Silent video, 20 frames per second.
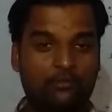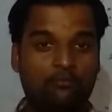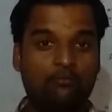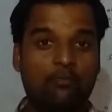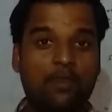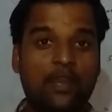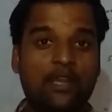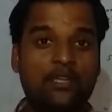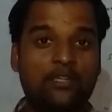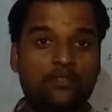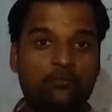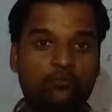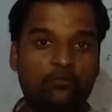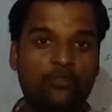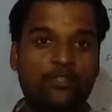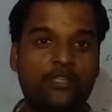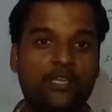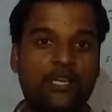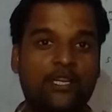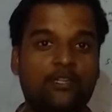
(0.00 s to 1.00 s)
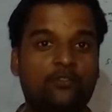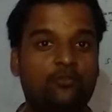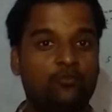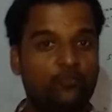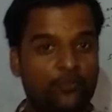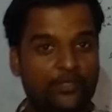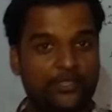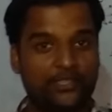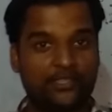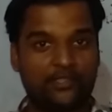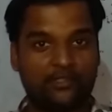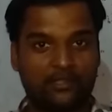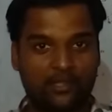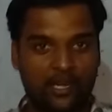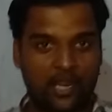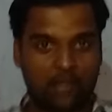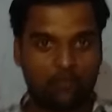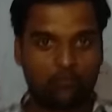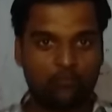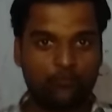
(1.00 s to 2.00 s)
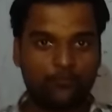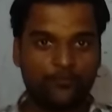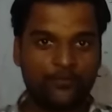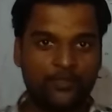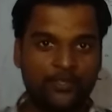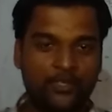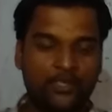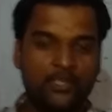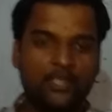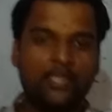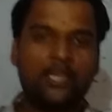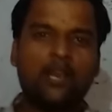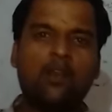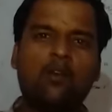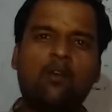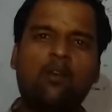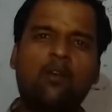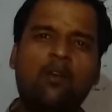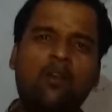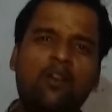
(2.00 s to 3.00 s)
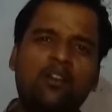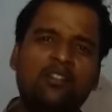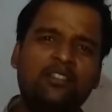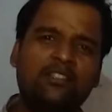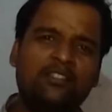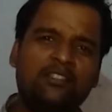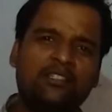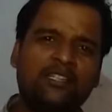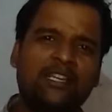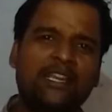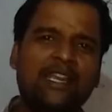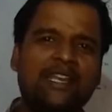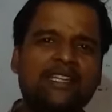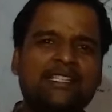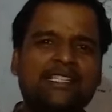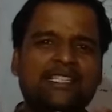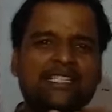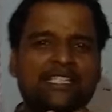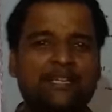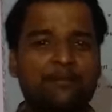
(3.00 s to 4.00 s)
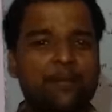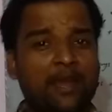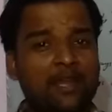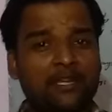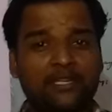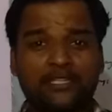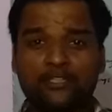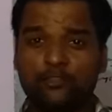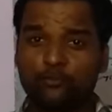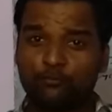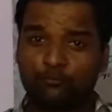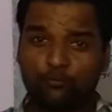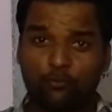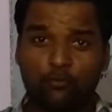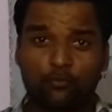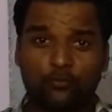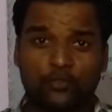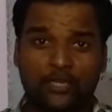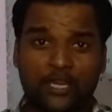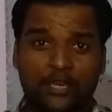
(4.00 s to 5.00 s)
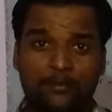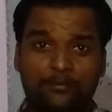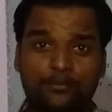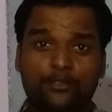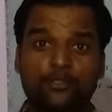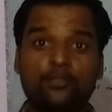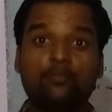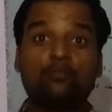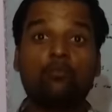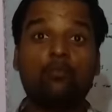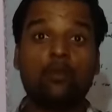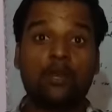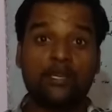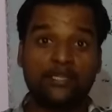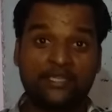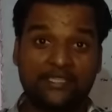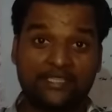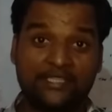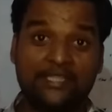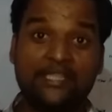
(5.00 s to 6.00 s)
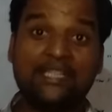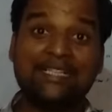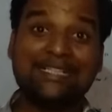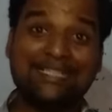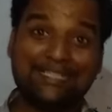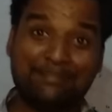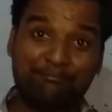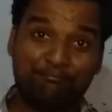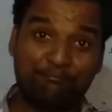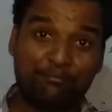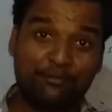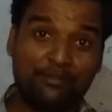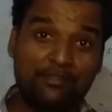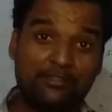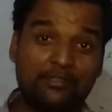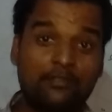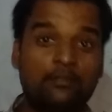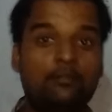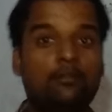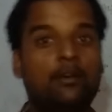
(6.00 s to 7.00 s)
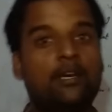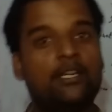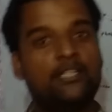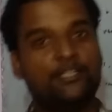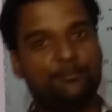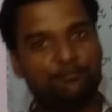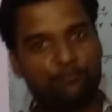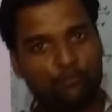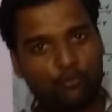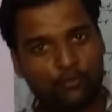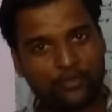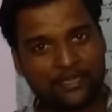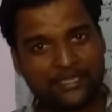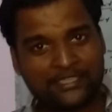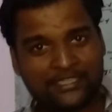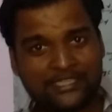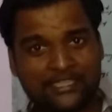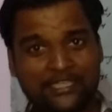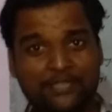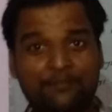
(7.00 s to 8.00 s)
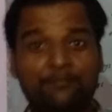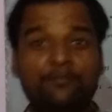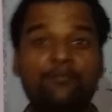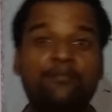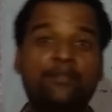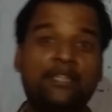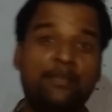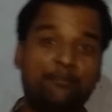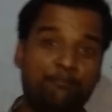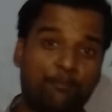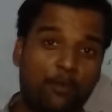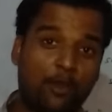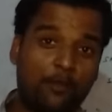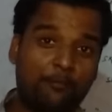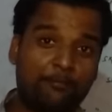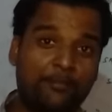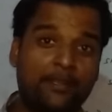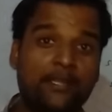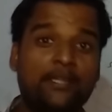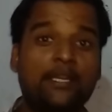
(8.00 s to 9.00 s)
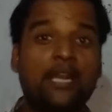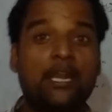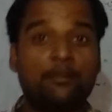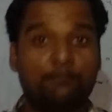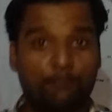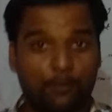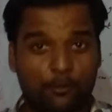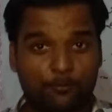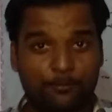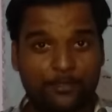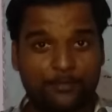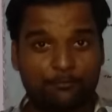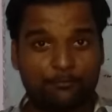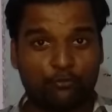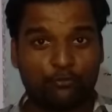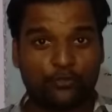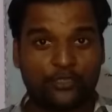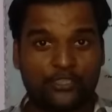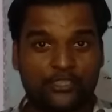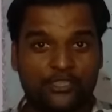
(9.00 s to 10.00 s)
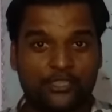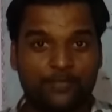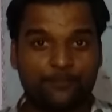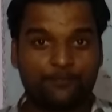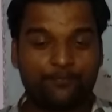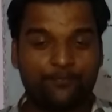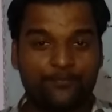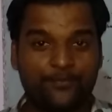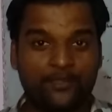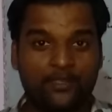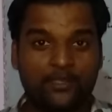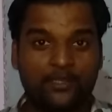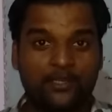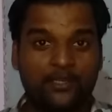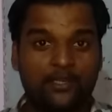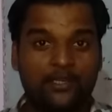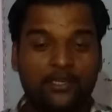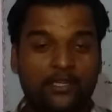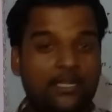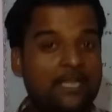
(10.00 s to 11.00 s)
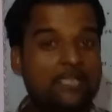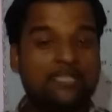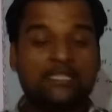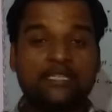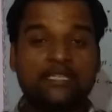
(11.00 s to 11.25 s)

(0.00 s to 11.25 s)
What we are doing now. All the tense is divided into four types. One is simple, one is progressive, then perfect, and perfect progressive. Let's